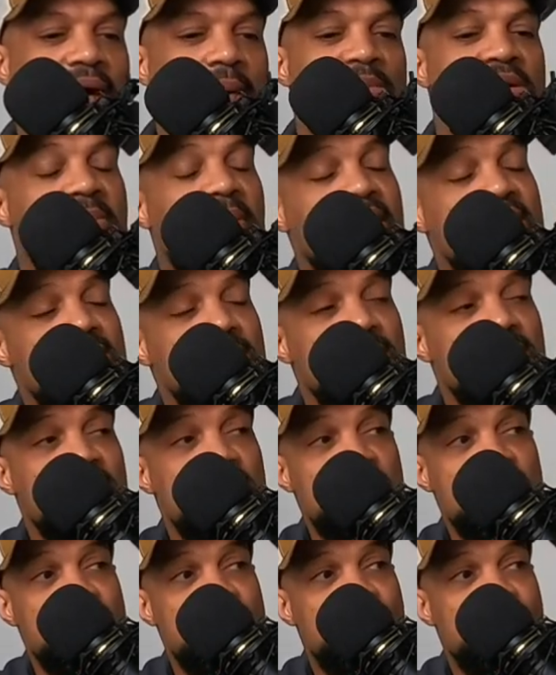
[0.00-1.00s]
I'm gonna buy some of
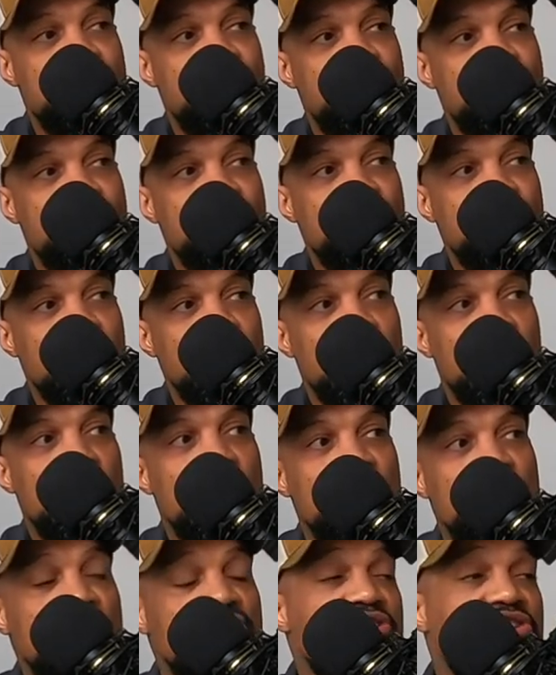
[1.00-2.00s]
these. I like the
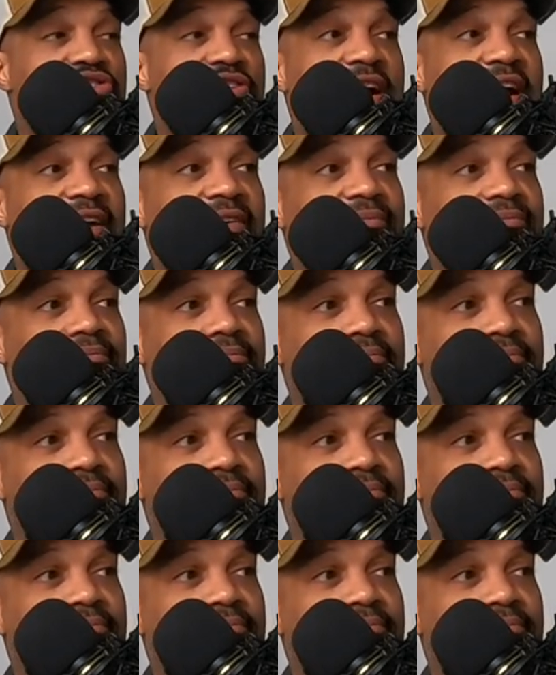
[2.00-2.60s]
packaging. Just to try it.